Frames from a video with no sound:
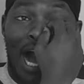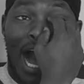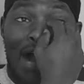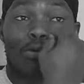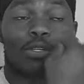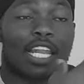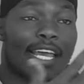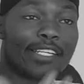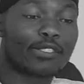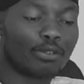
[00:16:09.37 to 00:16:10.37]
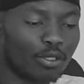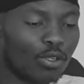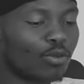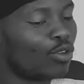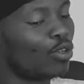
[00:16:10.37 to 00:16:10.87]
I would like to you
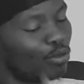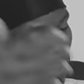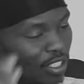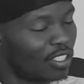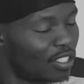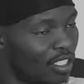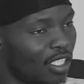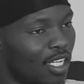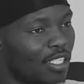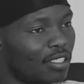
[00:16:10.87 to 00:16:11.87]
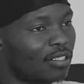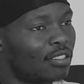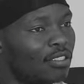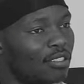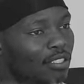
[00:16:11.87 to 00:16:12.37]
know go to the city
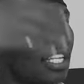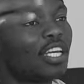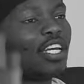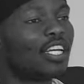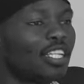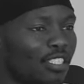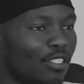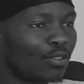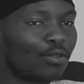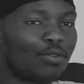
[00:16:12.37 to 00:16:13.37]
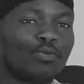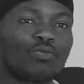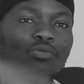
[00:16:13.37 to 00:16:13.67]
council and you know.